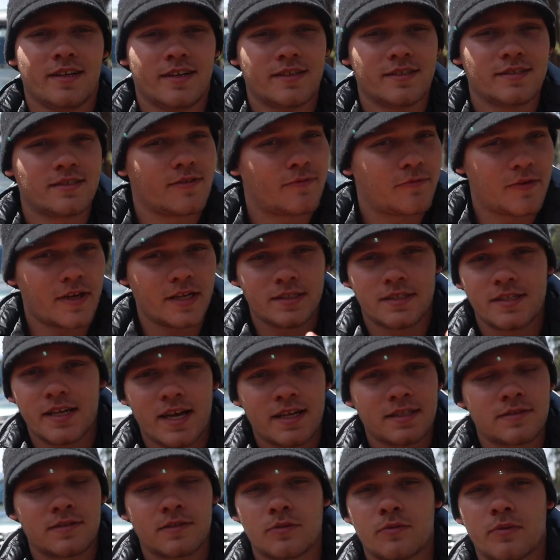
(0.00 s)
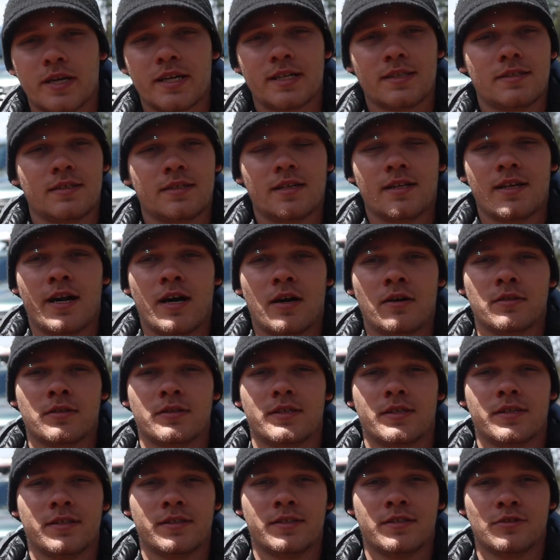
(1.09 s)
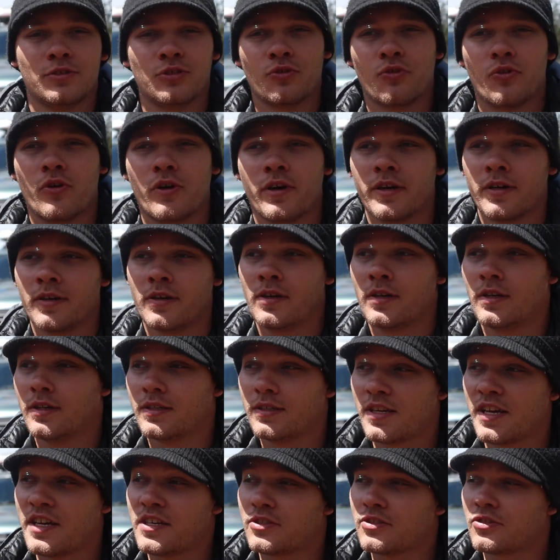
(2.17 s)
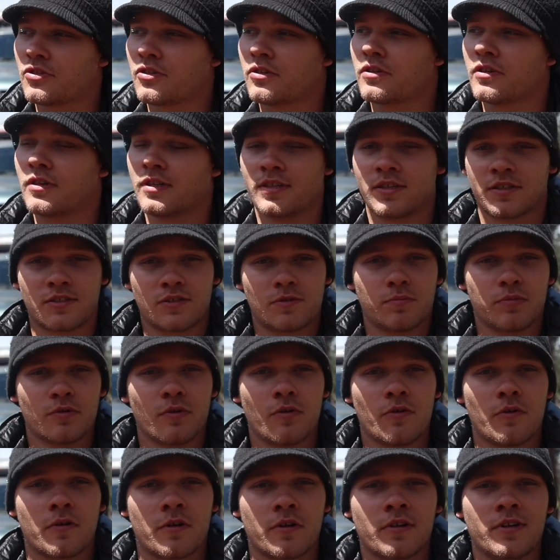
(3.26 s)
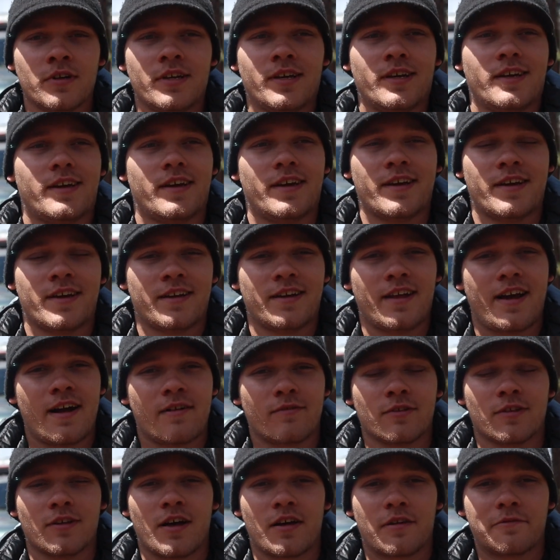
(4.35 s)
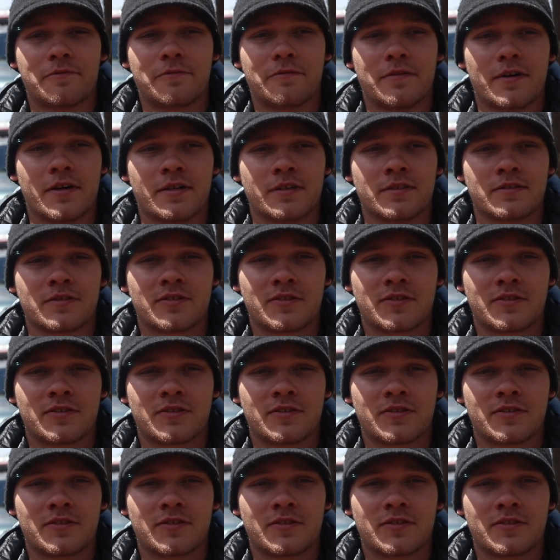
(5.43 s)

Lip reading: is a fantastic way to get out and enjoy nature and explore and have a lot of fun.